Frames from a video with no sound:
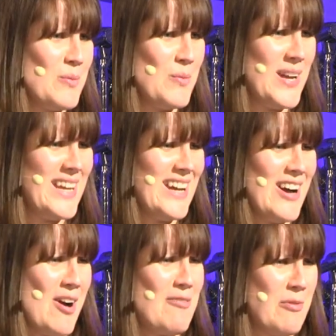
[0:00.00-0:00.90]
we
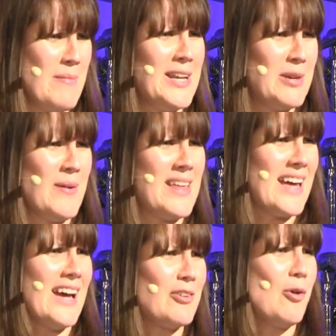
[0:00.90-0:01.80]
are familiar with
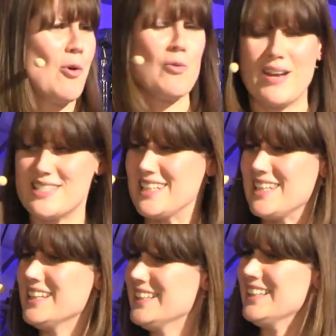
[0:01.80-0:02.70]
and
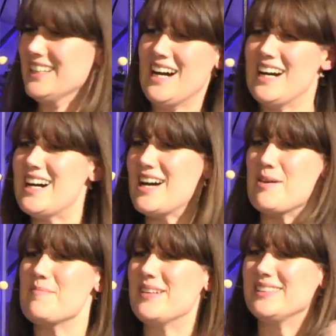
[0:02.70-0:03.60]
already
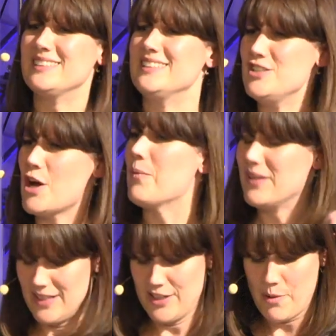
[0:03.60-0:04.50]
um, know,
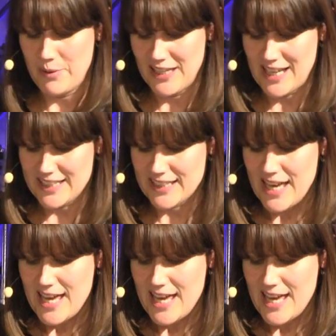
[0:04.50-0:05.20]
and, know and like.